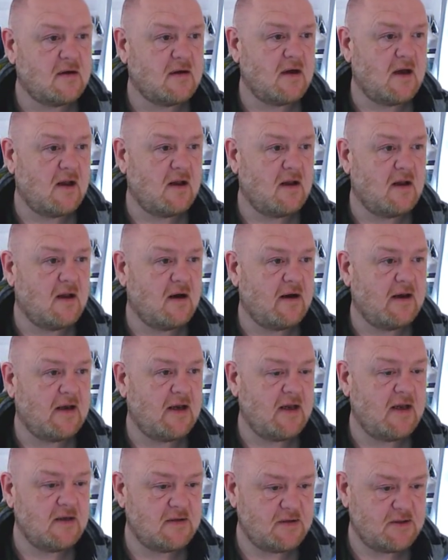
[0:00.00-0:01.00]
Align
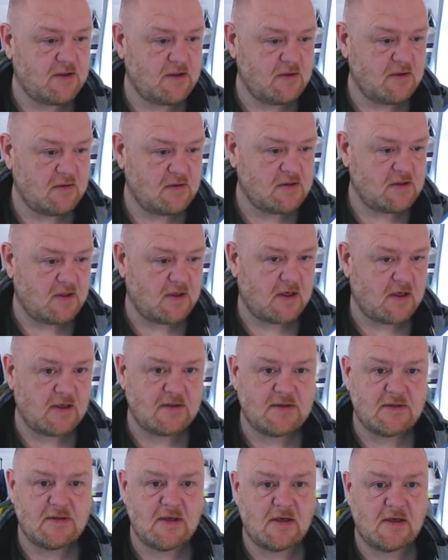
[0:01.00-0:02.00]
it so that it's
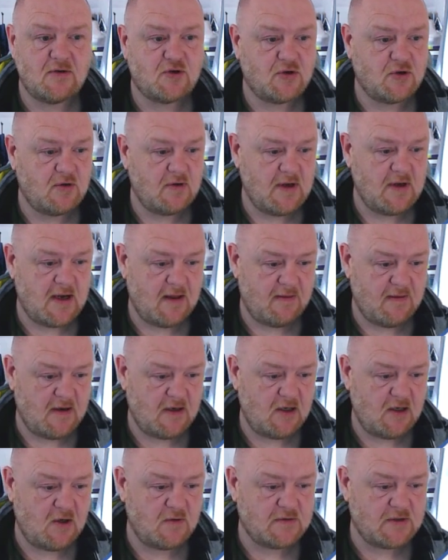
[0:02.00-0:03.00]
central, and
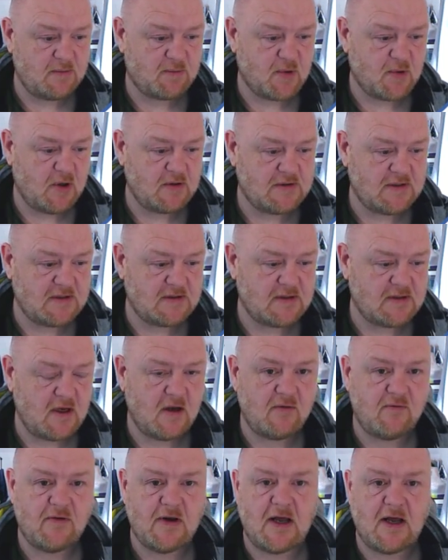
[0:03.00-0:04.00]
then use the process
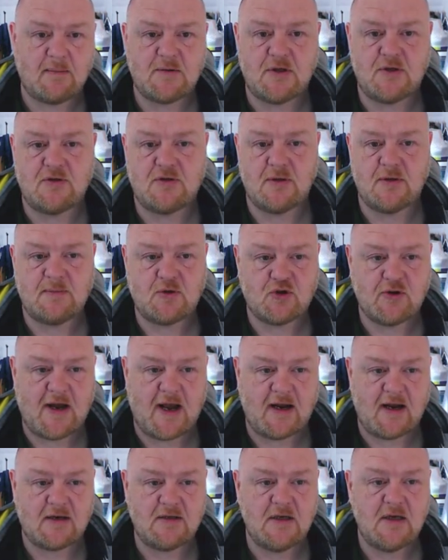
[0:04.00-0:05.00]
overlap to
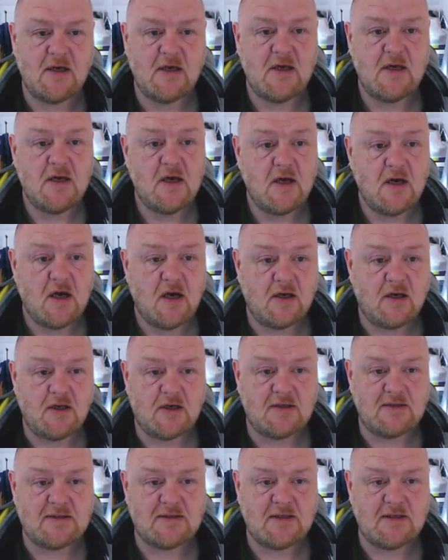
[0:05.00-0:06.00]
subtract, and you
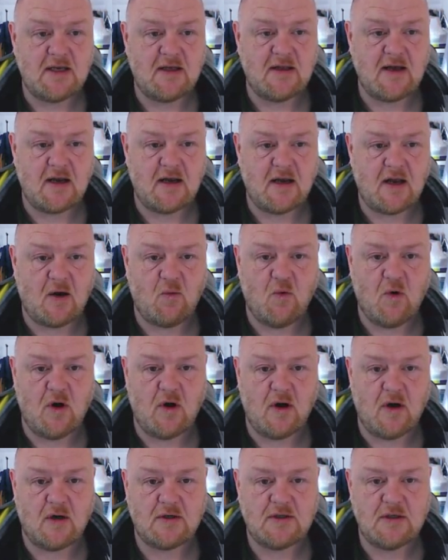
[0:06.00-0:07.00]
can see that now
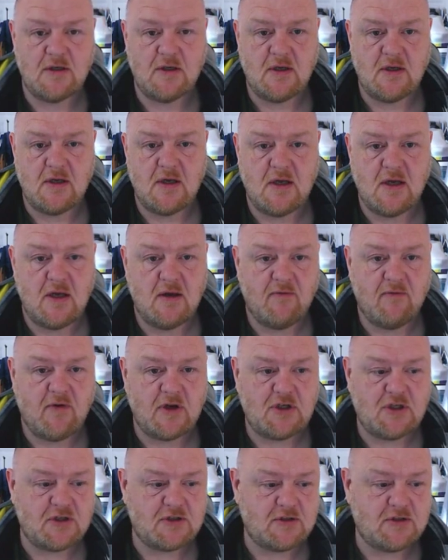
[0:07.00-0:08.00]
worked. If I
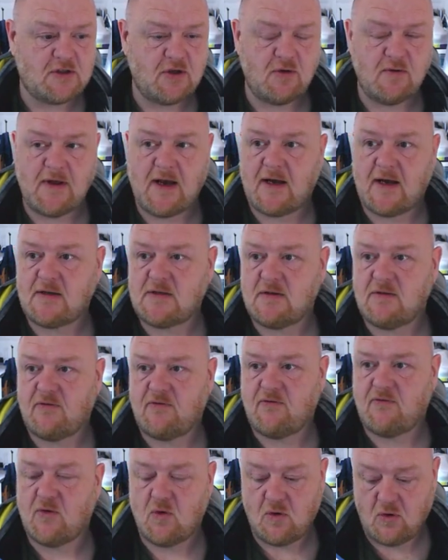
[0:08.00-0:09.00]
just do that
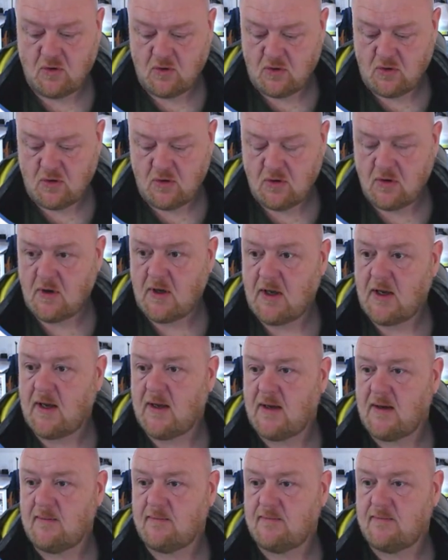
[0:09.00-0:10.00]
for
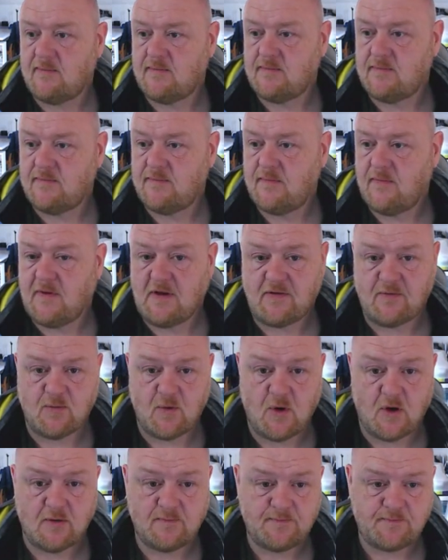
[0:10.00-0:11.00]
this
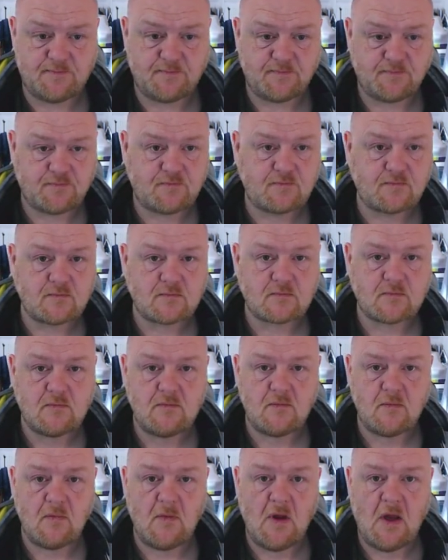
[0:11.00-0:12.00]
one,
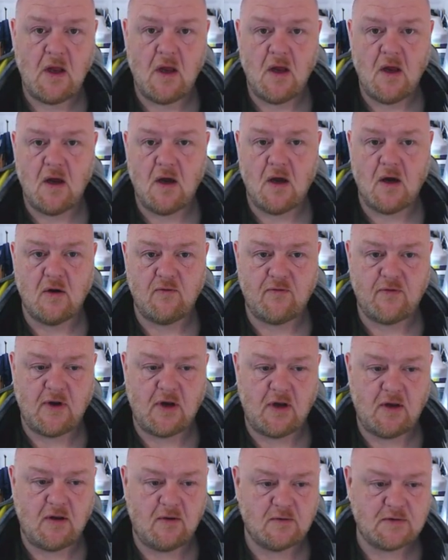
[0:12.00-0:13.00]
hopefully
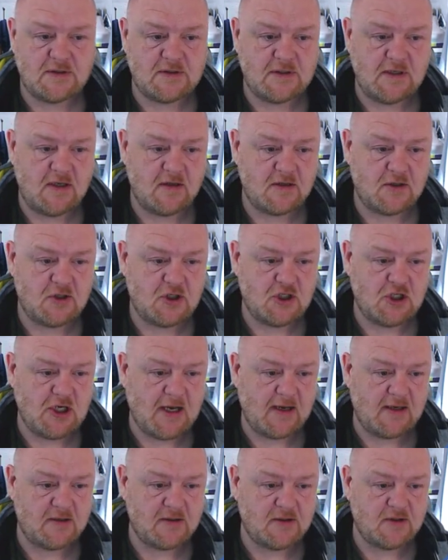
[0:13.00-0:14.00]
you'll see the
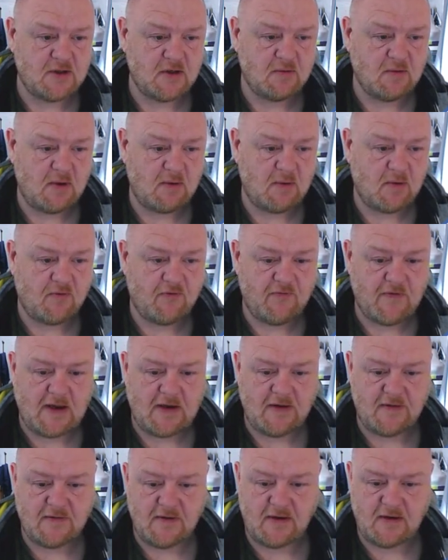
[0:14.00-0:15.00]
challenge that we were
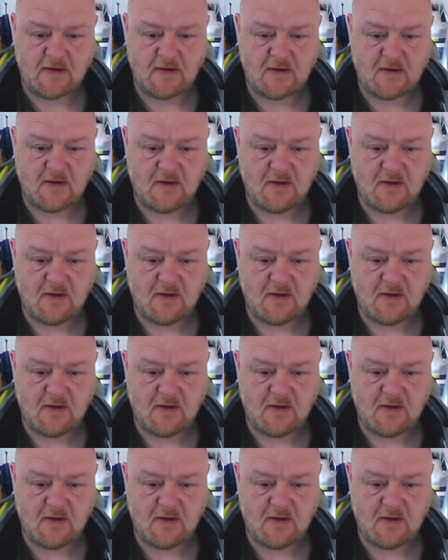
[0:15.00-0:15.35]
facing.